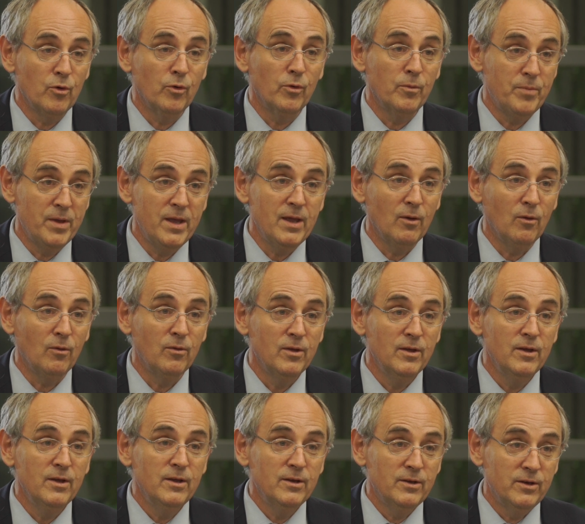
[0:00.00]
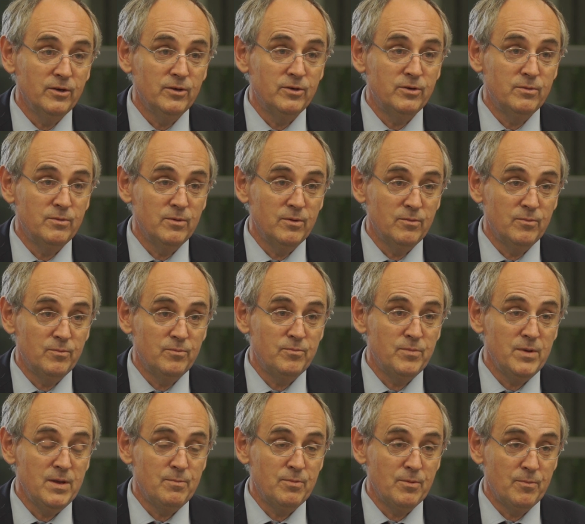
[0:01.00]
appeal and
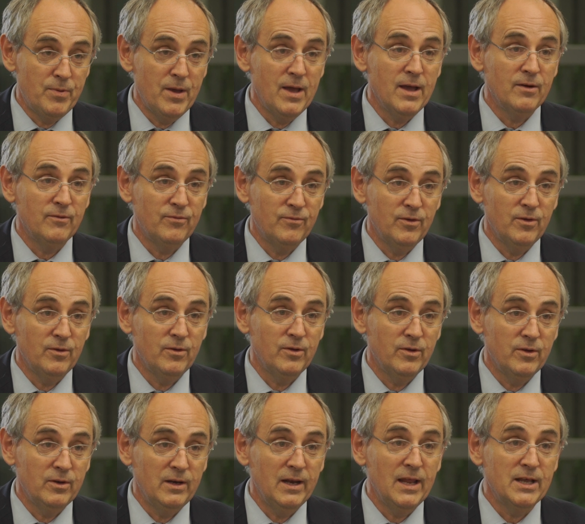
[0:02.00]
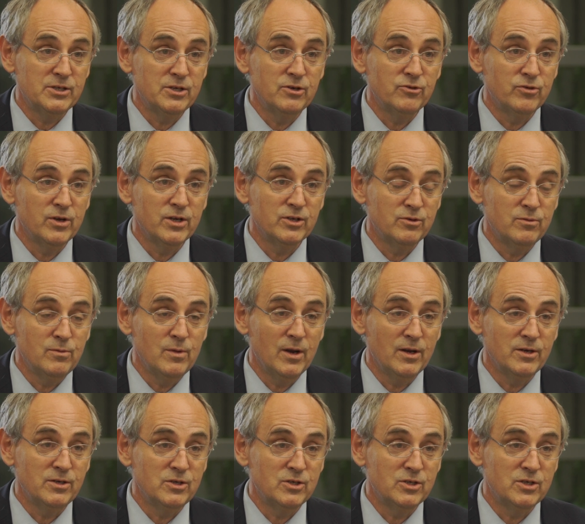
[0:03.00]
be prepared for less interest in the
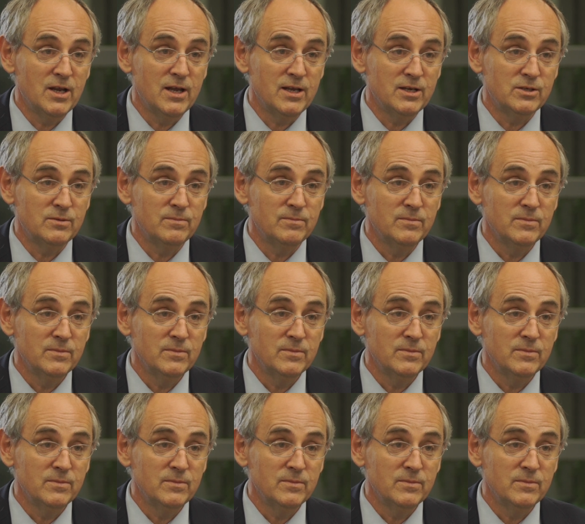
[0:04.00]
United States.